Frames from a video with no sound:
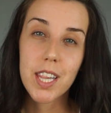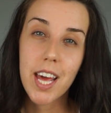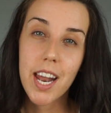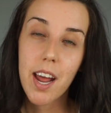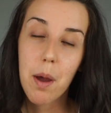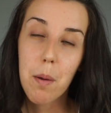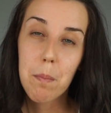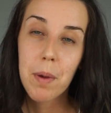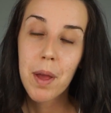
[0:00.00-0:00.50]
that
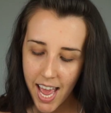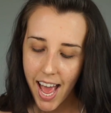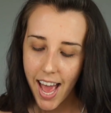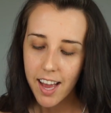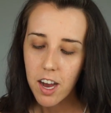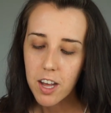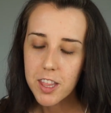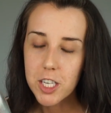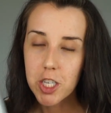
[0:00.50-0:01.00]
up. I
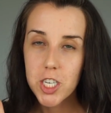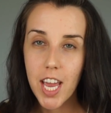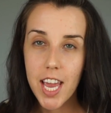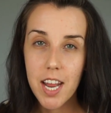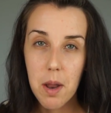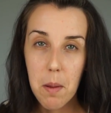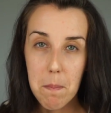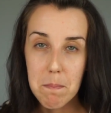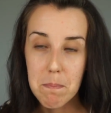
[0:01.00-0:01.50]
got the
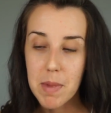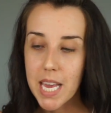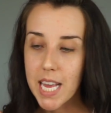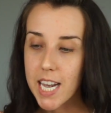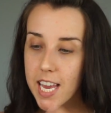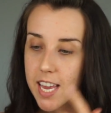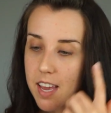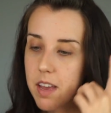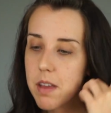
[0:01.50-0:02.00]
shade
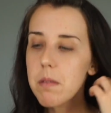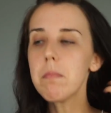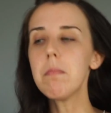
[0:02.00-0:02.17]
medium.